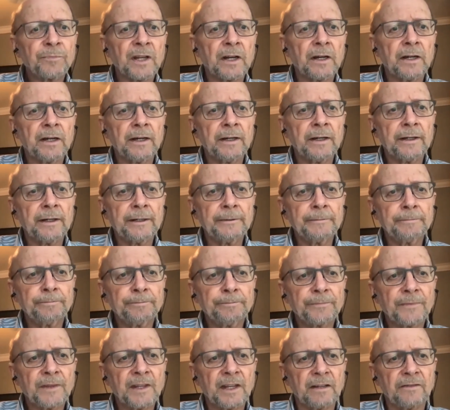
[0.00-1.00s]

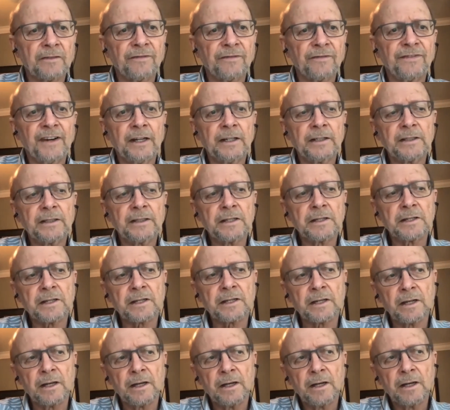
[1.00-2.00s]
that funds
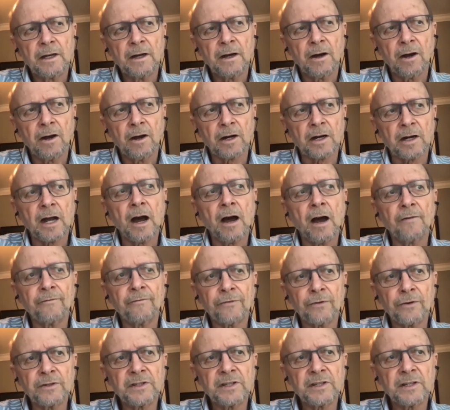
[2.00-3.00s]
our
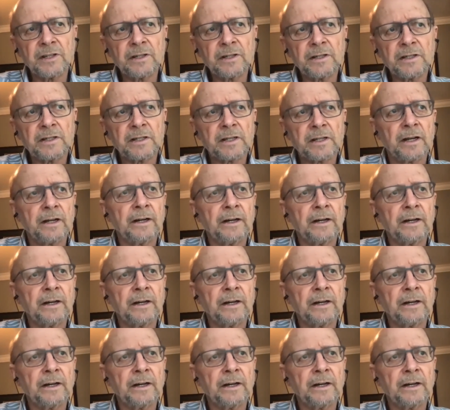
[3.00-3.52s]
conferences